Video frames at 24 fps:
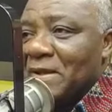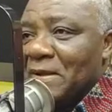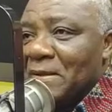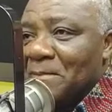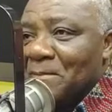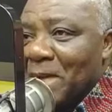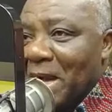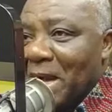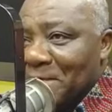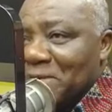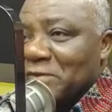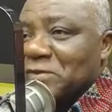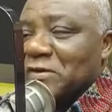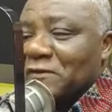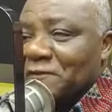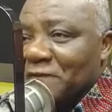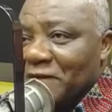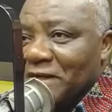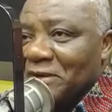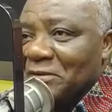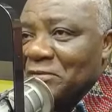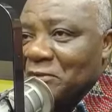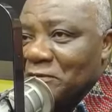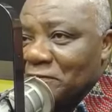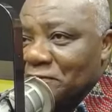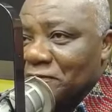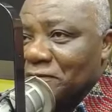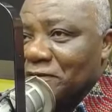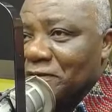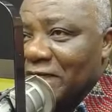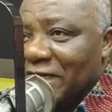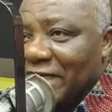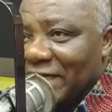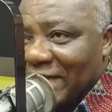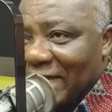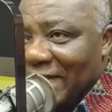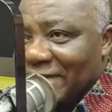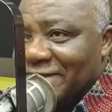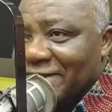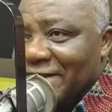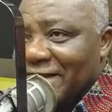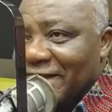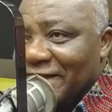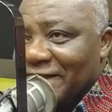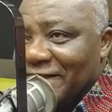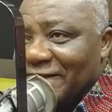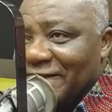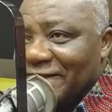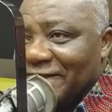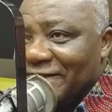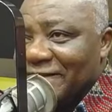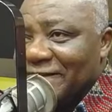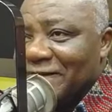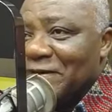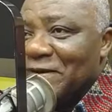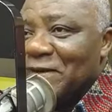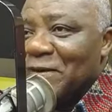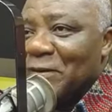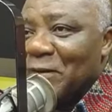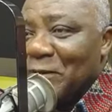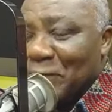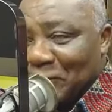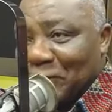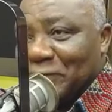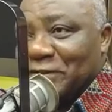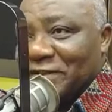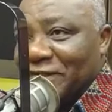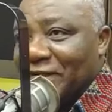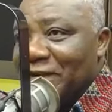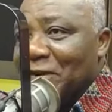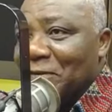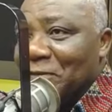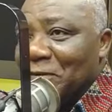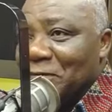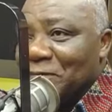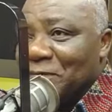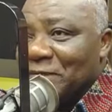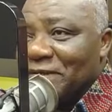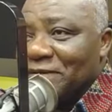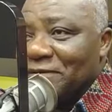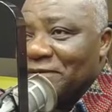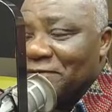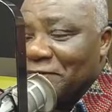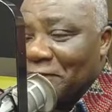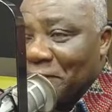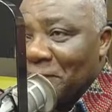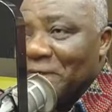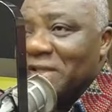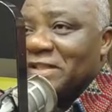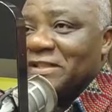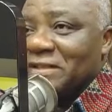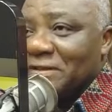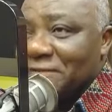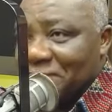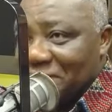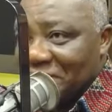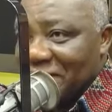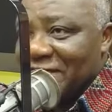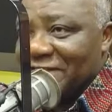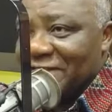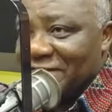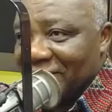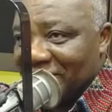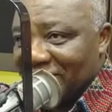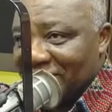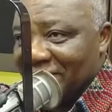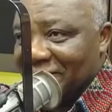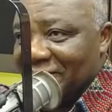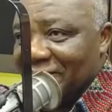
My miss of Ayakufu, a kasai. Okotana hobi, former chief justice.